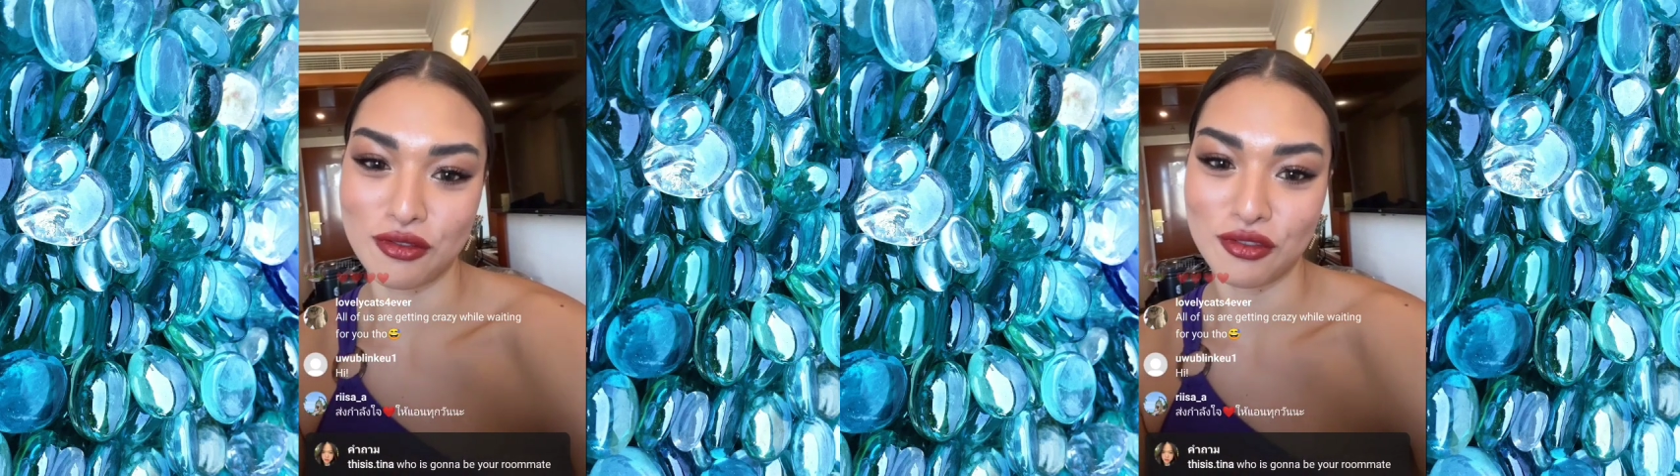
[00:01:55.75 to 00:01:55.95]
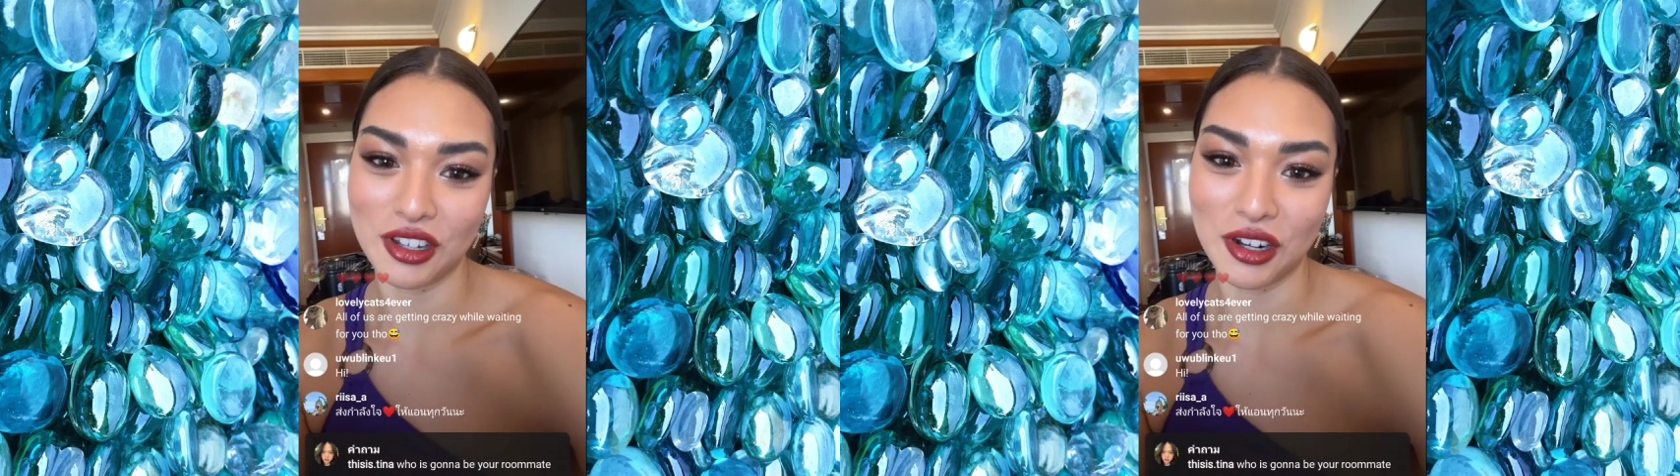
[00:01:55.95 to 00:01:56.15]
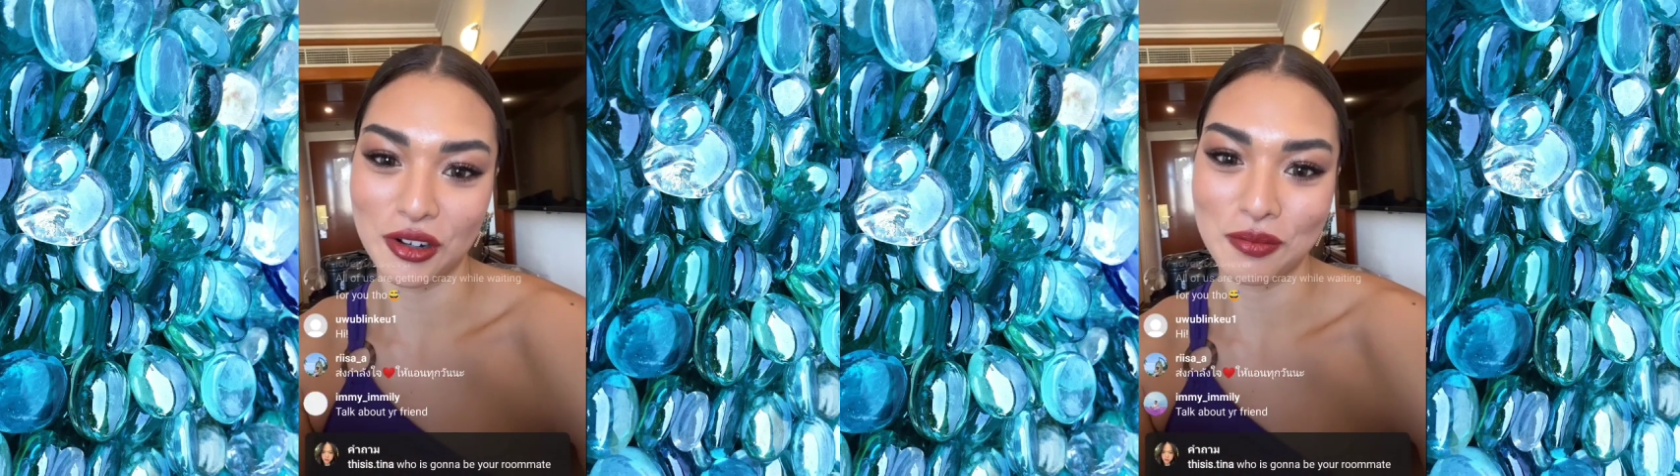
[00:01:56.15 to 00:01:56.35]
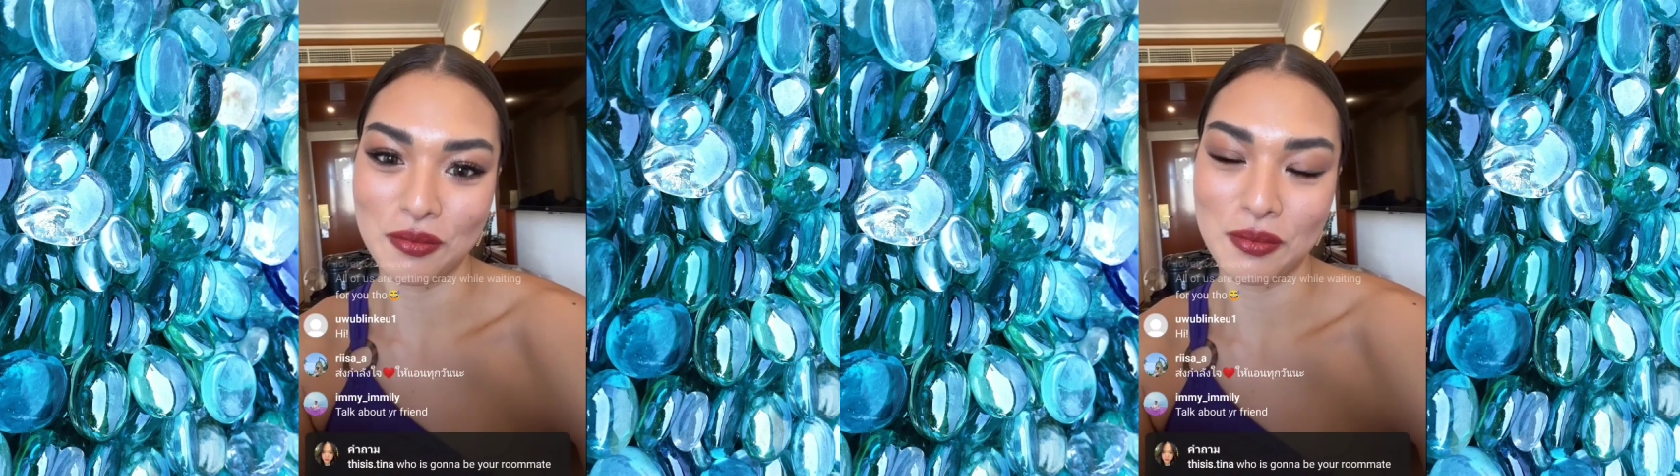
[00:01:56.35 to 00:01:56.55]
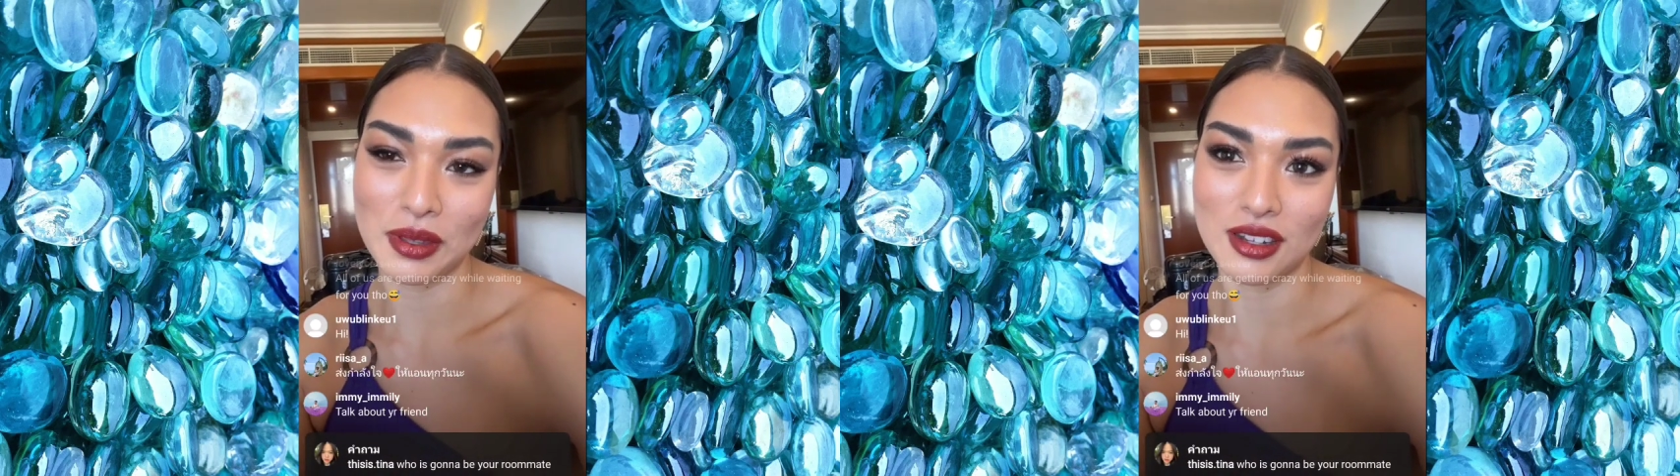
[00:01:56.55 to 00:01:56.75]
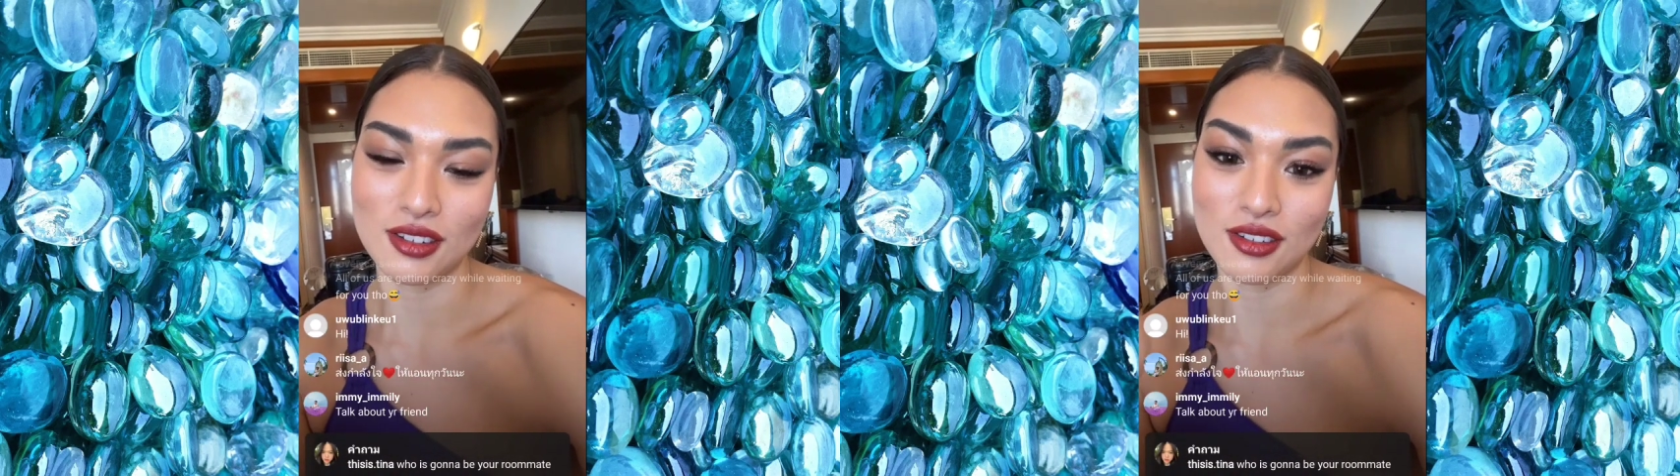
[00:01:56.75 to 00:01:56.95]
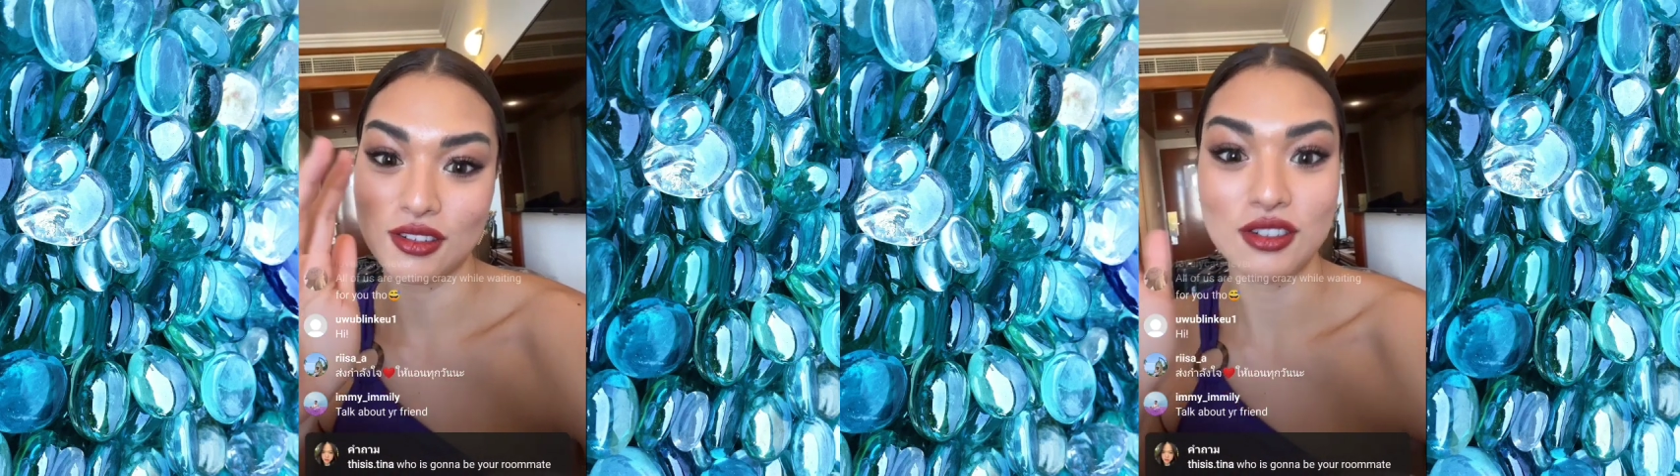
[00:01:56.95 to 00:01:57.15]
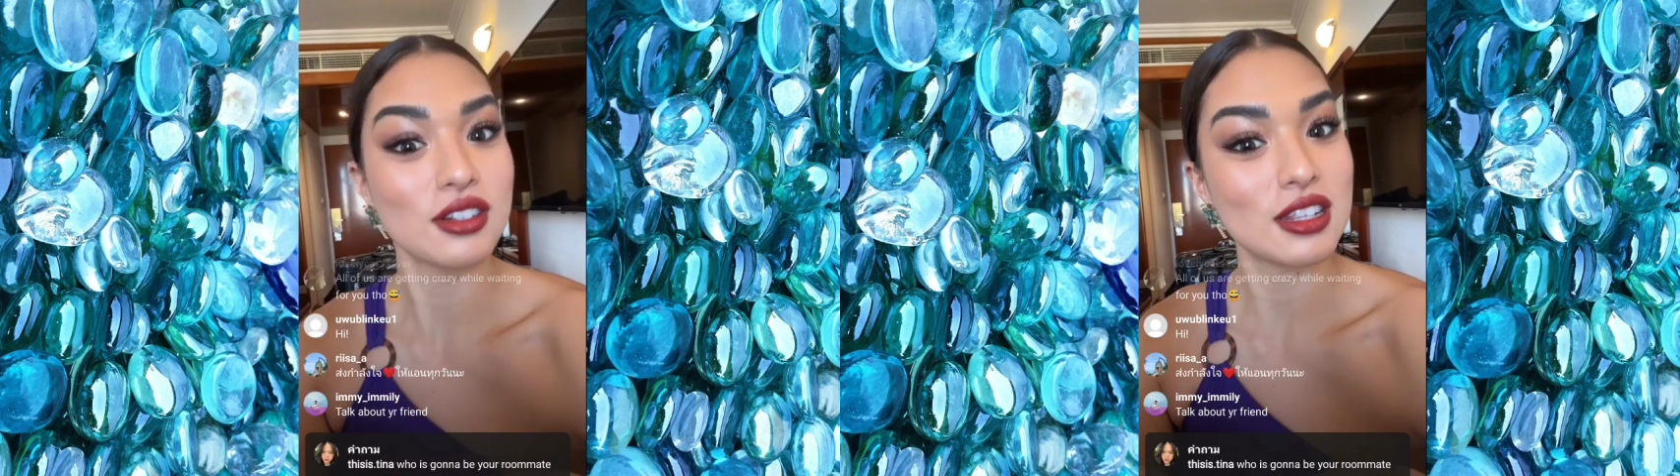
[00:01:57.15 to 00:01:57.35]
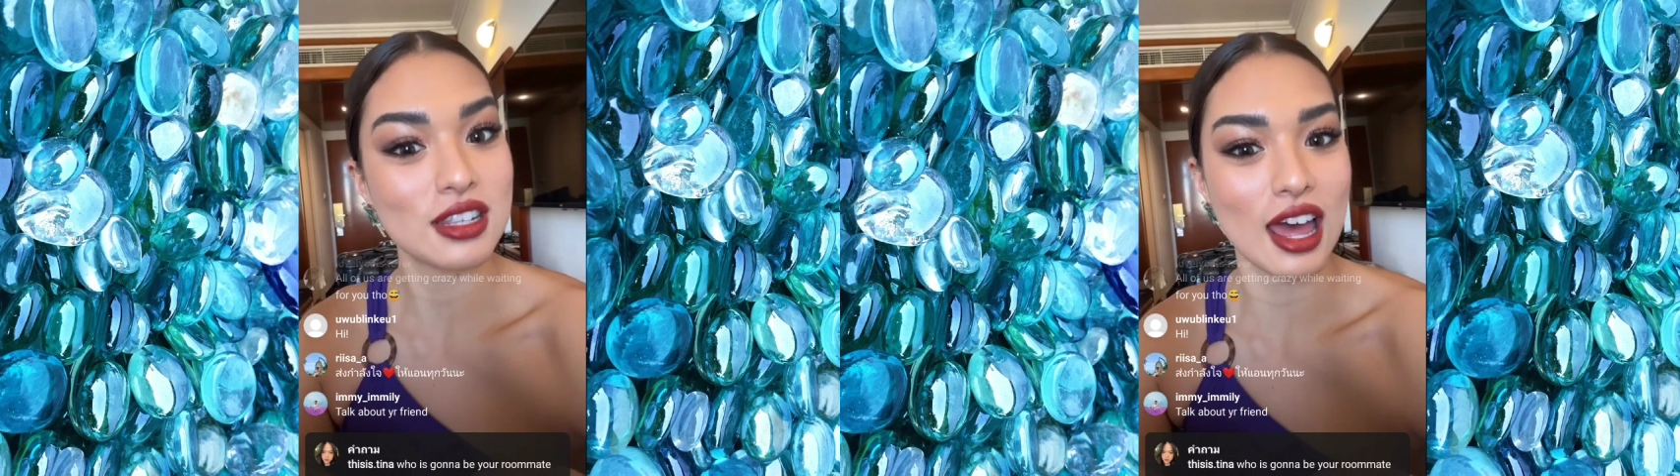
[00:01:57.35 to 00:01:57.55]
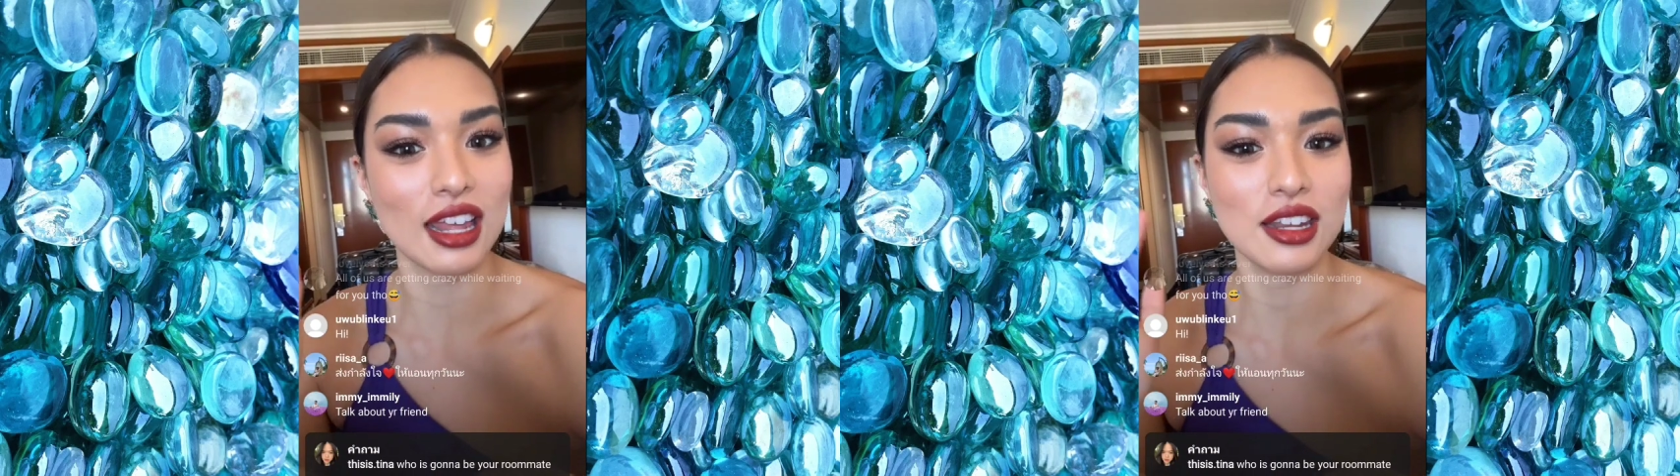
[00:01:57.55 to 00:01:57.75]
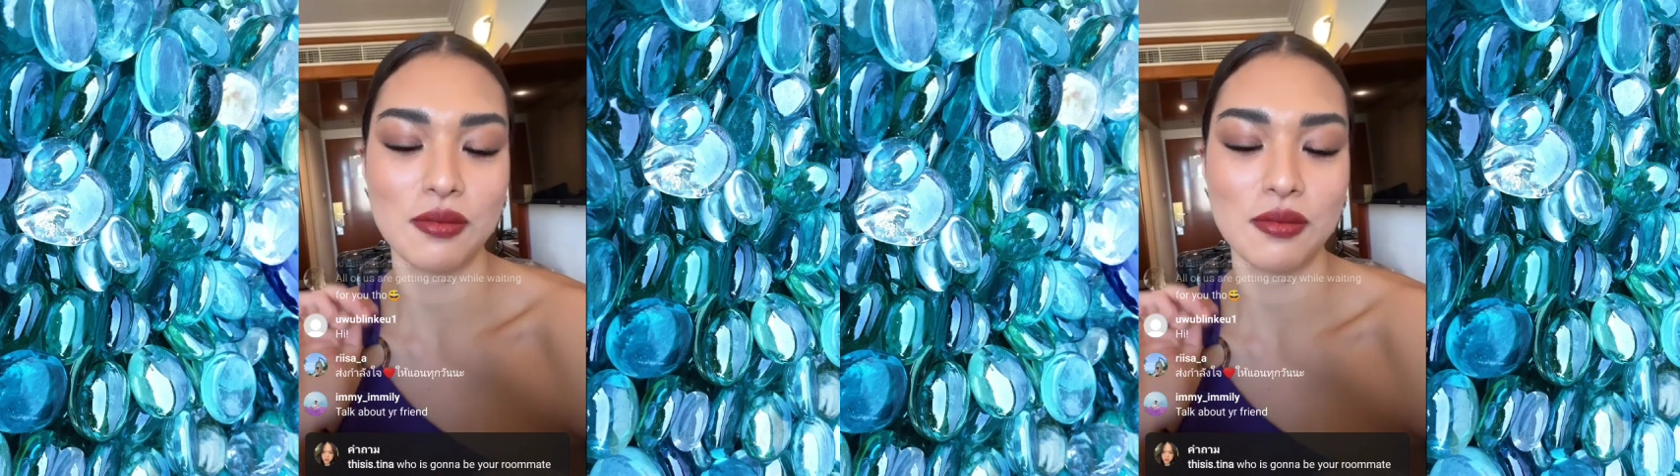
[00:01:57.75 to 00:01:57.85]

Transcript: you know, been said,